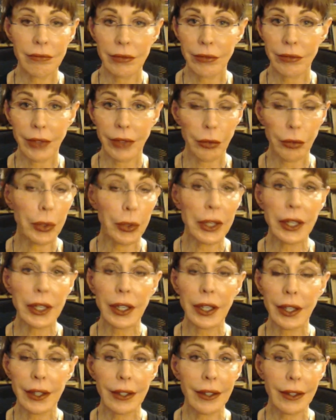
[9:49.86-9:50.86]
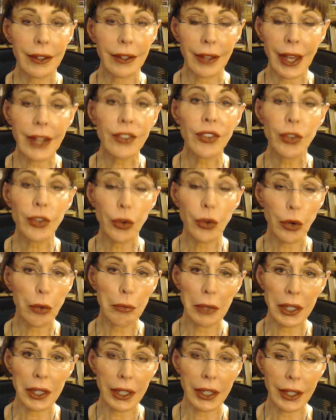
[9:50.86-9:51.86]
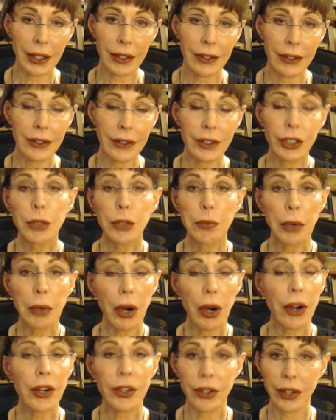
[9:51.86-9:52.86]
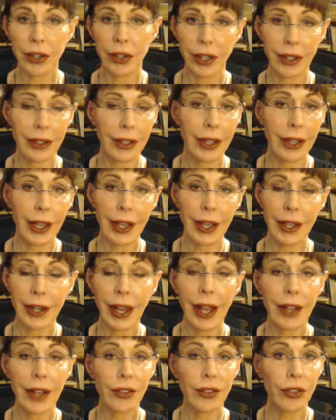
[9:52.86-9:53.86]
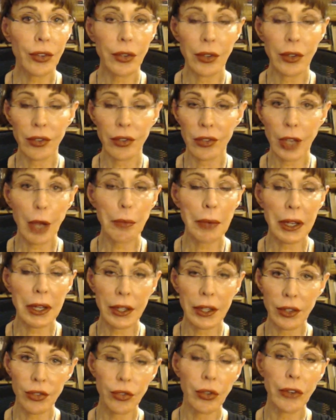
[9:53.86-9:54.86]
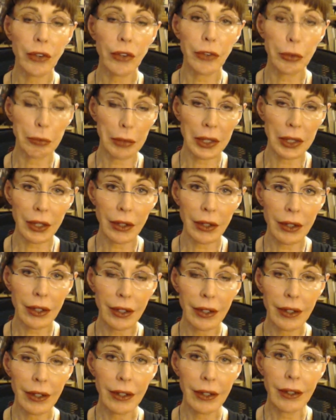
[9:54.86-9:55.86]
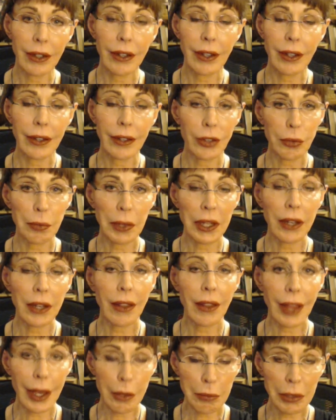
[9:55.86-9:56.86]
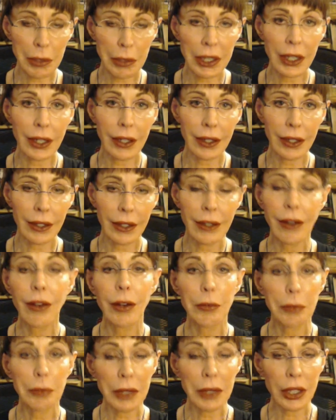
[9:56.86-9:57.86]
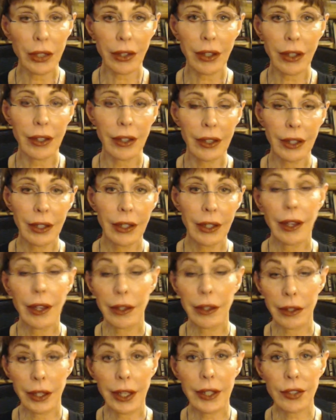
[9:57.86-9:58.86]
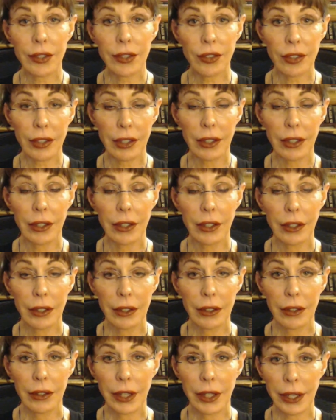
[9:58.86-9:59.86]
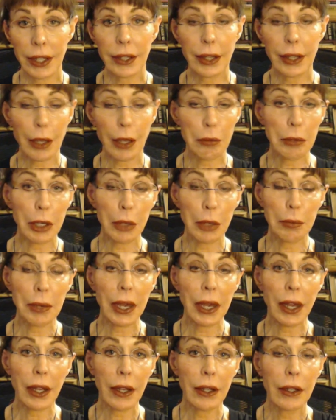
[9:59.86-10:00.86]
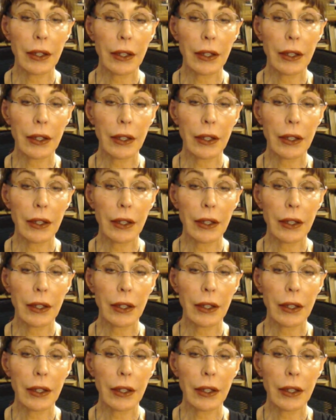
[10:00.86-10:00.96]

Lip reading: a week and that's your money, your partner can't ask you to stop by the store for milk and spend that money on milk unless they get that money back.